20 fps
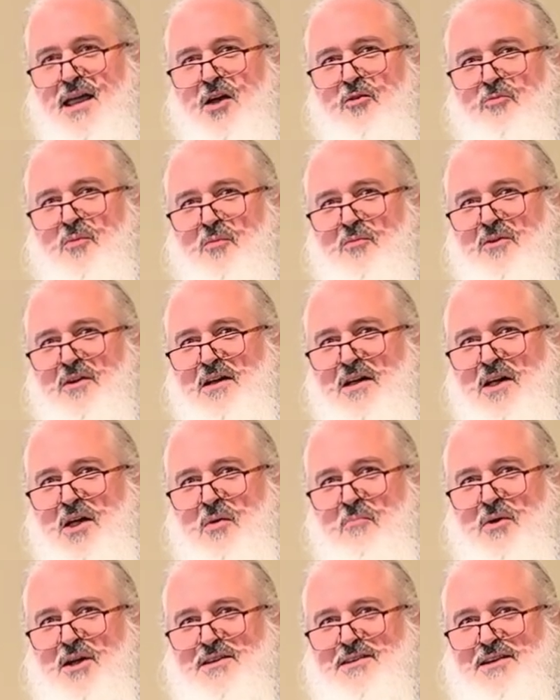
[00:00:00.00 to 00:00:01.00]
I can't remember.
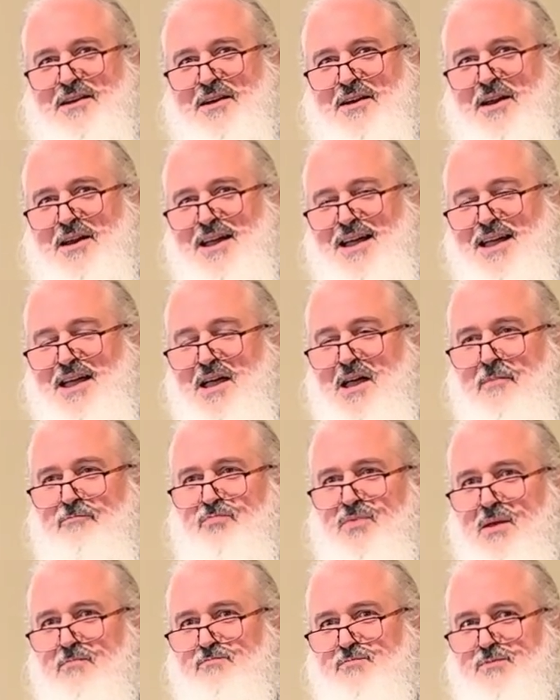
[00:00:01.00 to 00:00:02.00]
But uh,
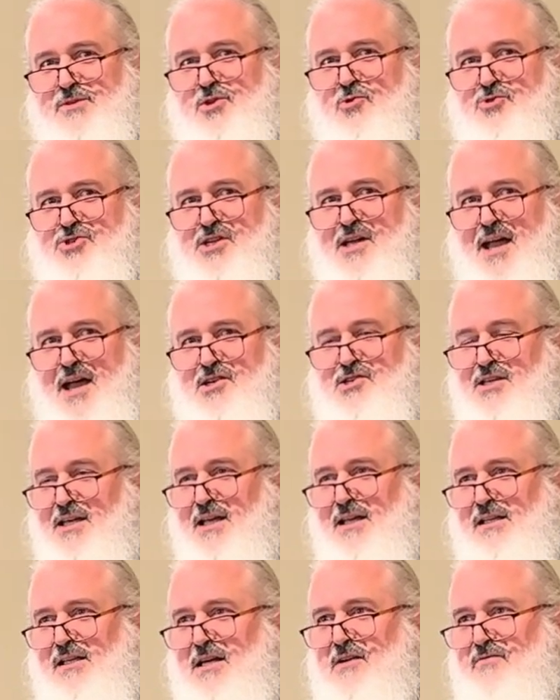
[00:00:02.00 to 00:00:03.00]
so she
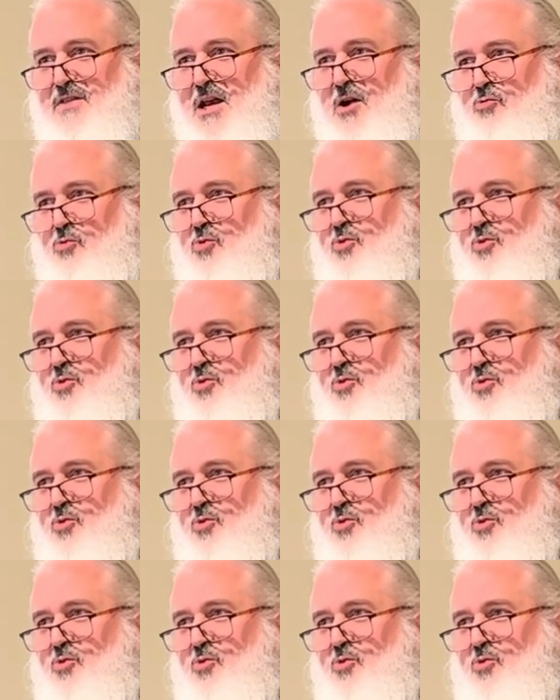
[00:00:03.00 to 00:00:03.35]
actually lived in a